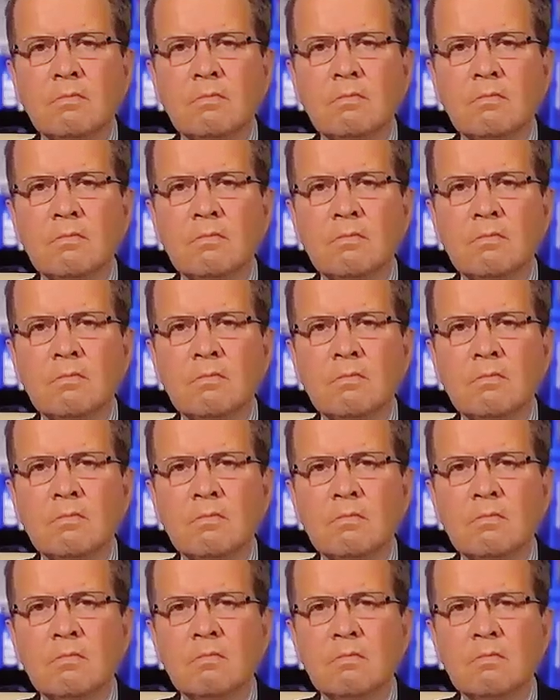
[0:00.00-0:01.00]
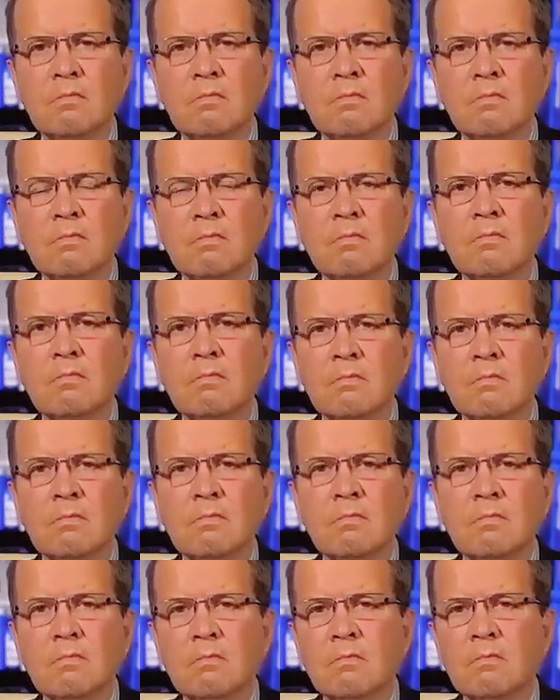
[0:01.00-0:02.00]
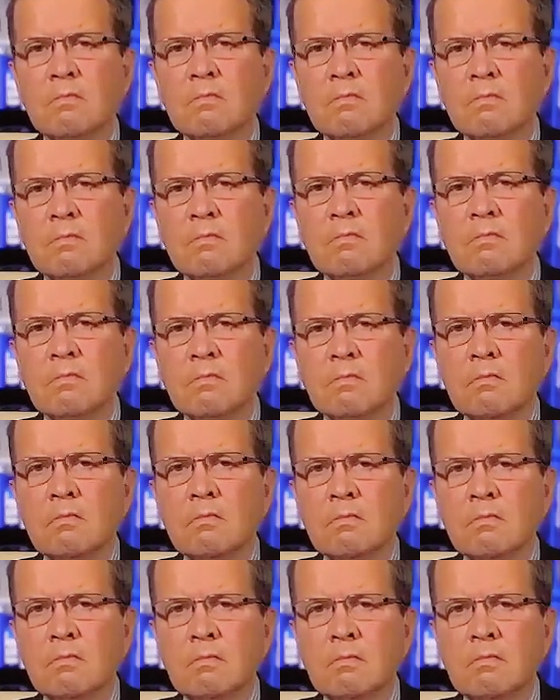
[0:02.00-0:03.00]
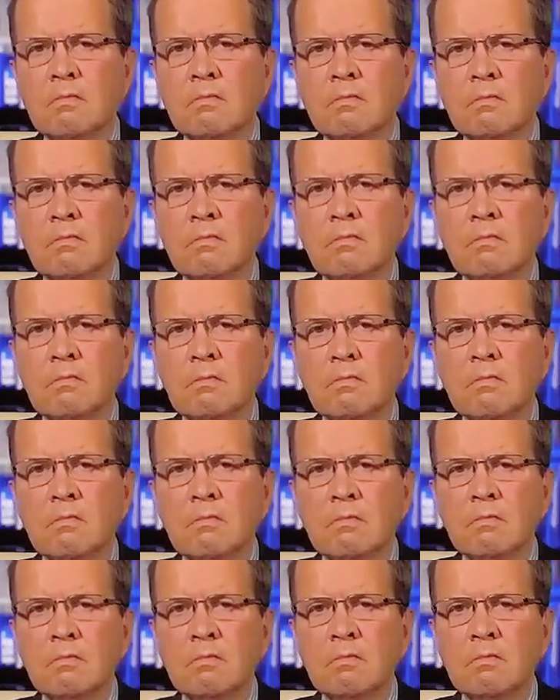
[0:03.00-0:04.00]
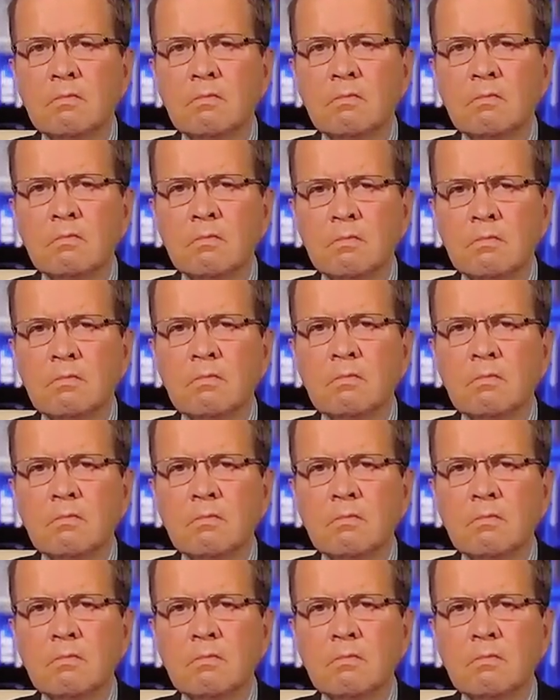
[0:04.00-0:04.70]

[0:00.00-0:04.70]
This person isn't speaking.